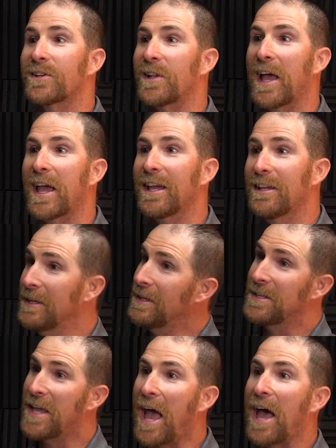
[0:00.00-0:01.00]
clay.
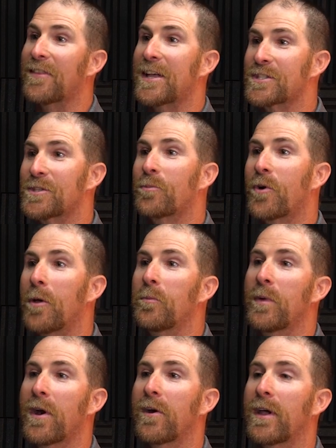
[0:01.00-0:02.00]
Yeah, that's the
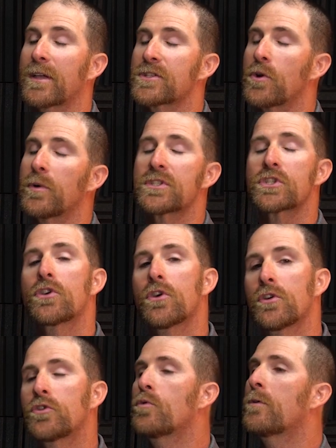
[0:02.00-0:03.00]
problem area. So it's
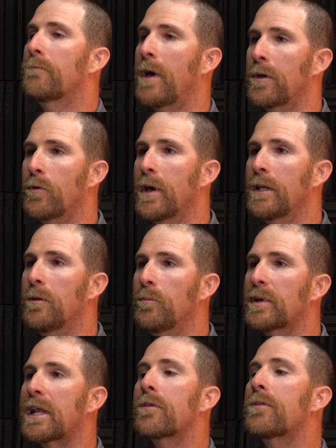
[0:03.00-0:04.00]
good to evaluate it,
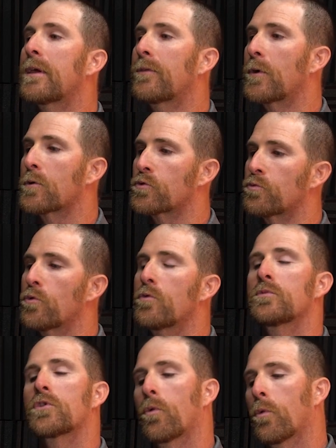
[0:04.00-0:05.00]
but I think there's
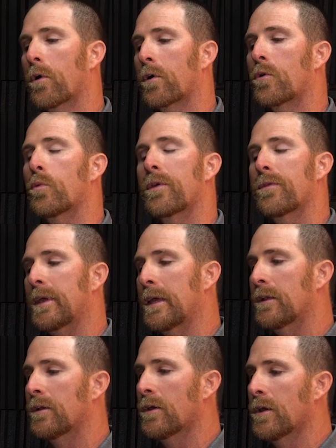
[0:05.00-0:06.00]
room to work
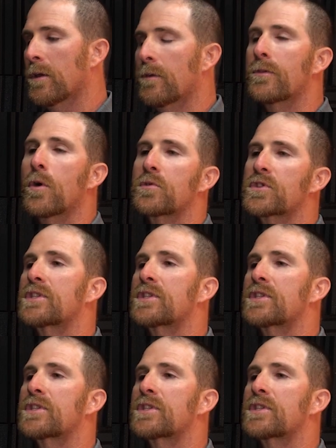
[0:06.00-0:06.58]
within those